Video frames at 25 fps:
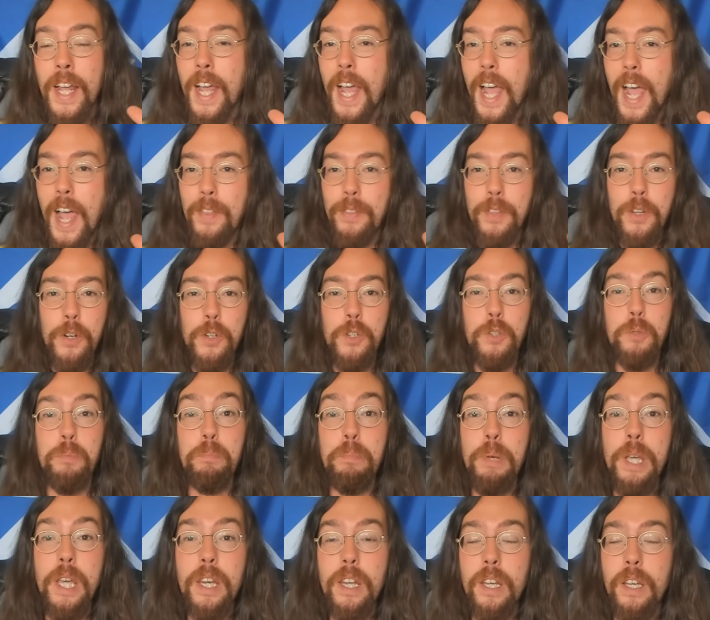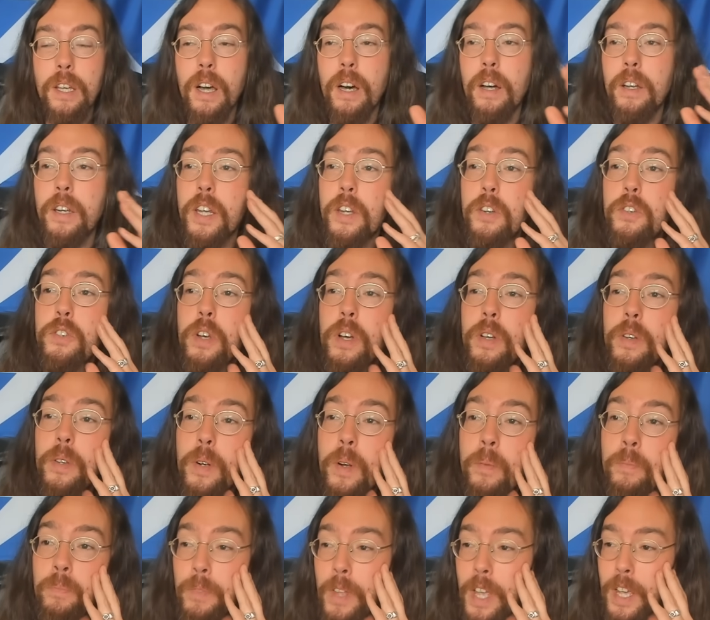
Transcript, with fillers: and they're just beating on each other.